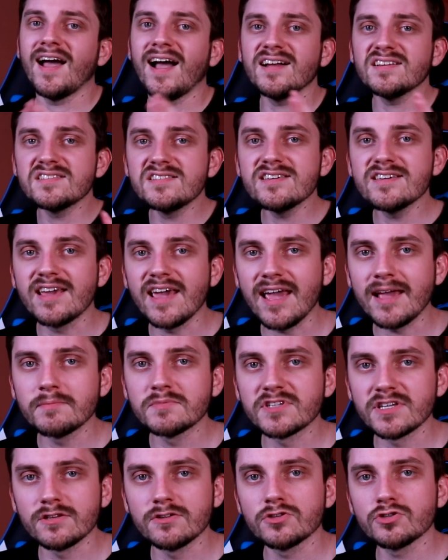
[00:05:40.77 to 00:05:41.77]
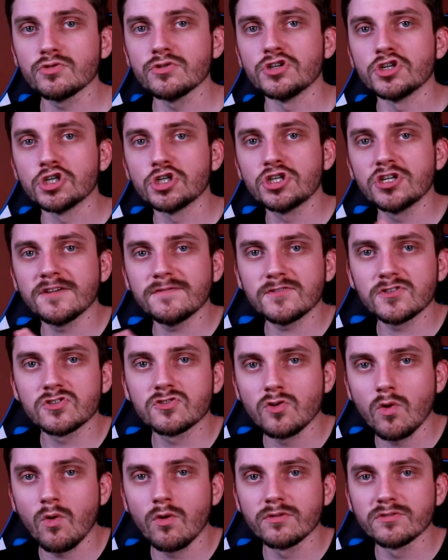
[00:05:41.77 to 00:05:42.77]
As the games industry shifts
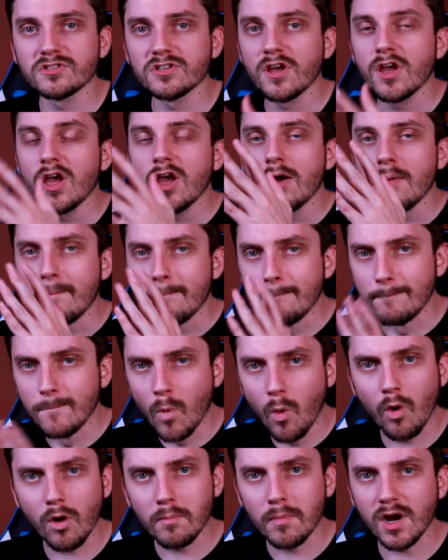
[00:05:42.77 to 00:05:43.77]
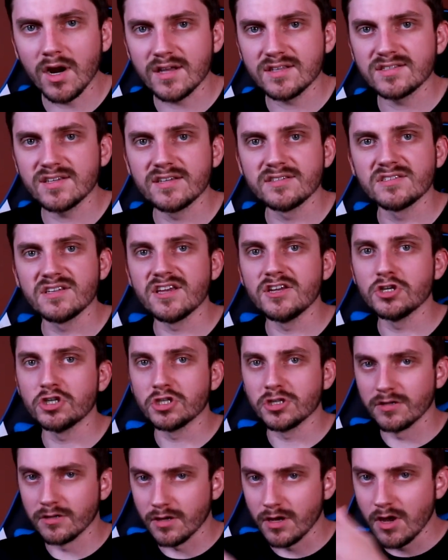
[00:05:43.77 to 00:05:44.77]
towards more
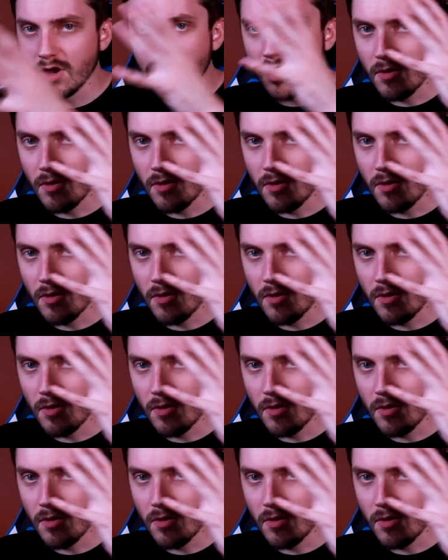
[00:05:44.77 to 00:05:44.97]
monetization,